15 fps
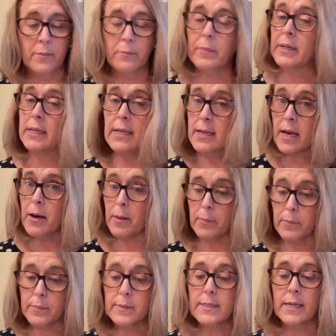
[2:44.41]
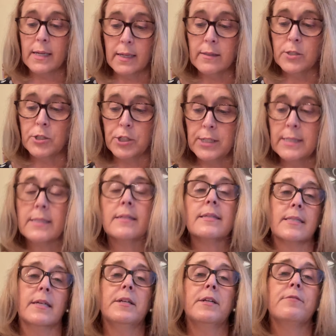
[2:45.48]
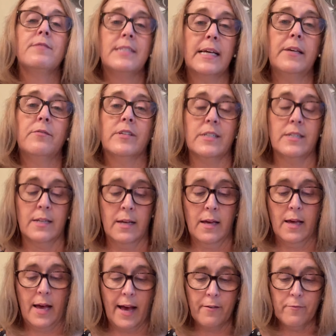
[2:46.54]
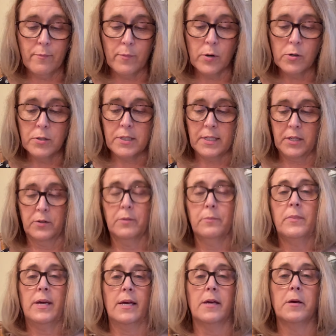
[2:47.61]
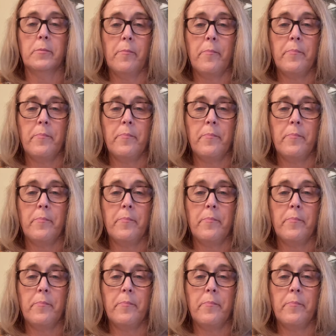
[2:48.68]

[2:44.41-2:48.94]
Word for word: But he kept saying, Jesus, son of David, have mercy on me.